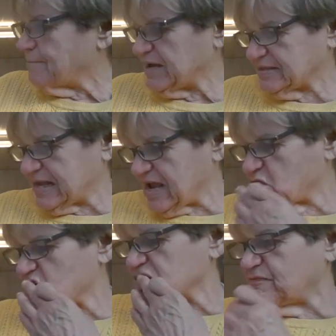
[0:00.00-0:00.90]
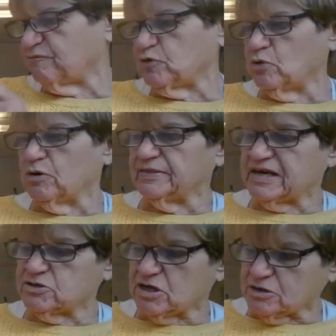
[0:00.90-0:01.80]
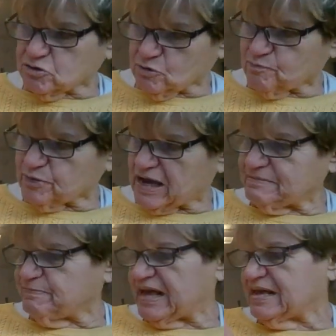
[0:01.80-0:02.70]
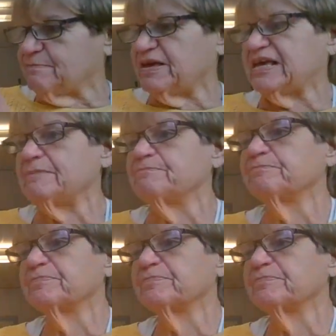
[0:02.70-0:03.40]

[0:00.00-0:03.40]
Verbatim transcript: but they couldn't fool the gingerbread baby.